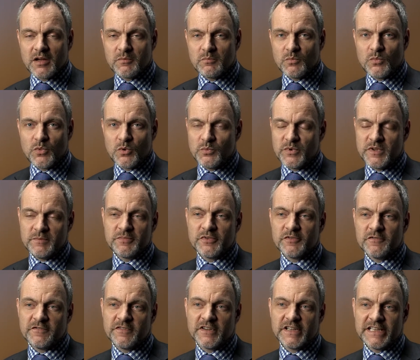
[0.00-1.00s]
What we
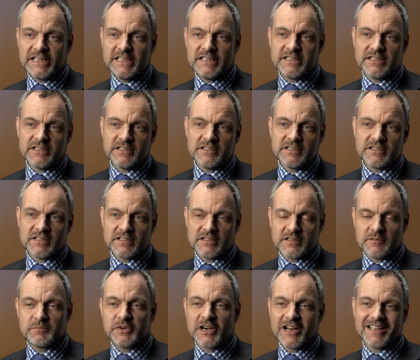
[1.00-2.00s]
provide is it's the
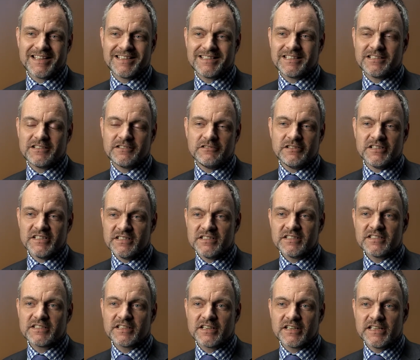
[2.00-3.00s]
practical
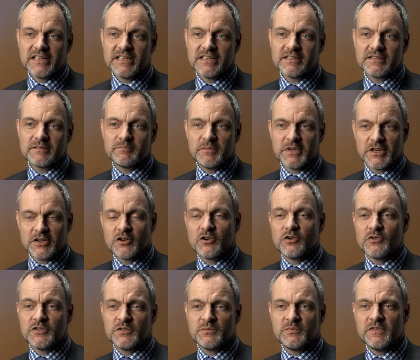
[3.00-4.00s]
insight
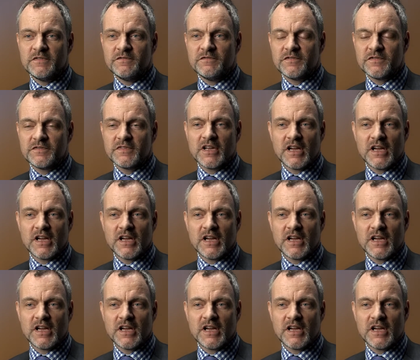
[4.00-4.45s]
because we've